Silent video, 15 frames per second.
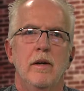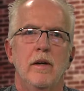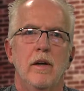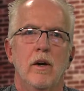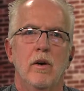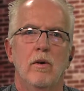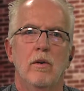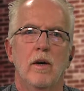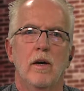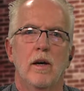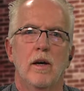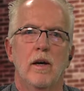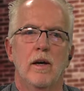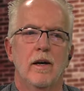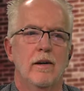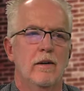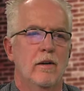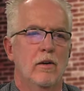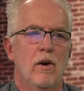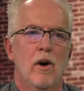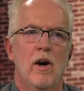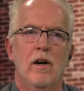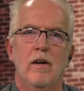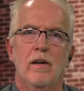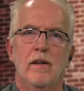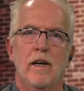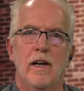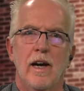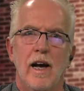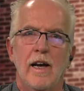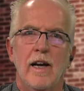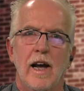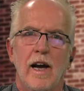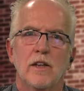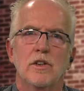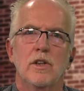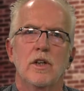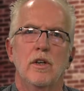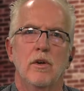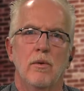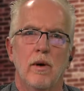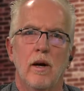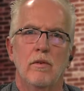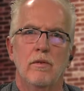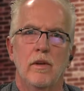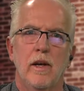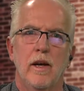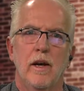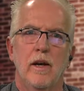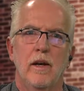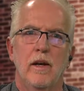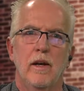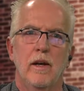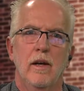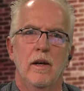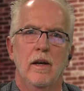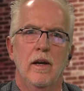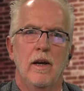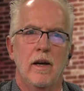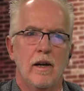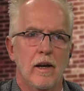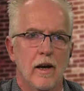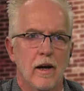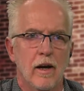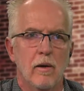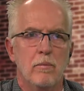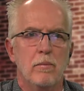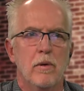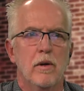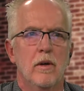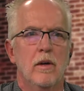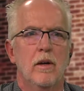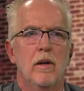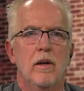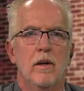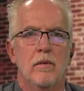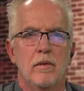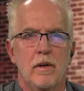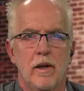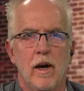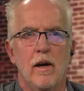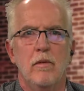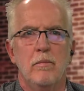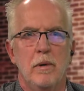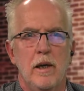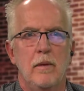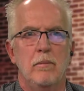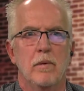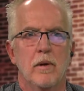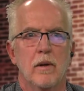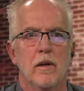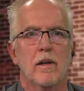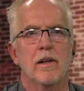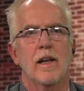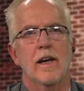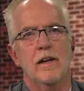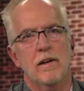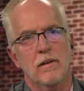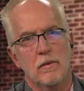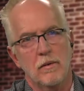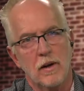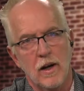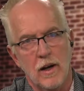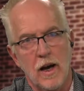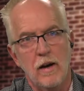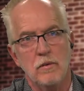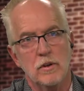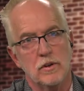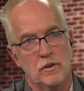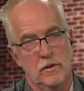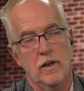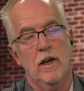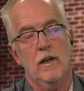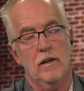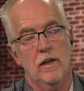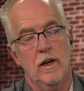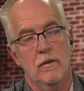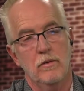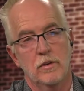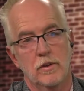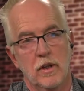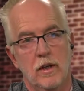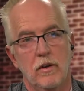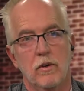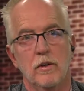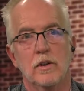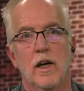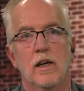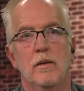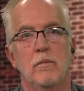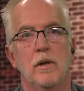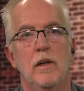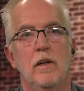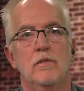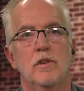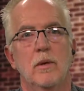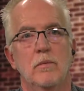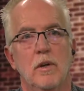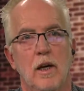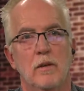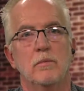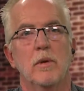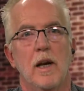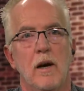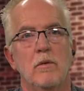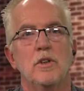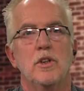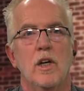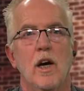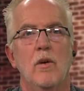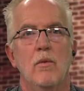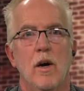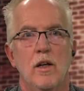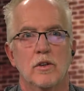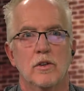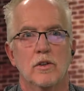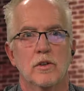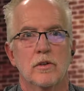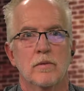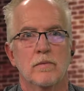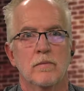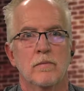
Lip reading: you know, or can I actually go out there and help young people like I was? I know it's hard to believe sometimes, but I was young once.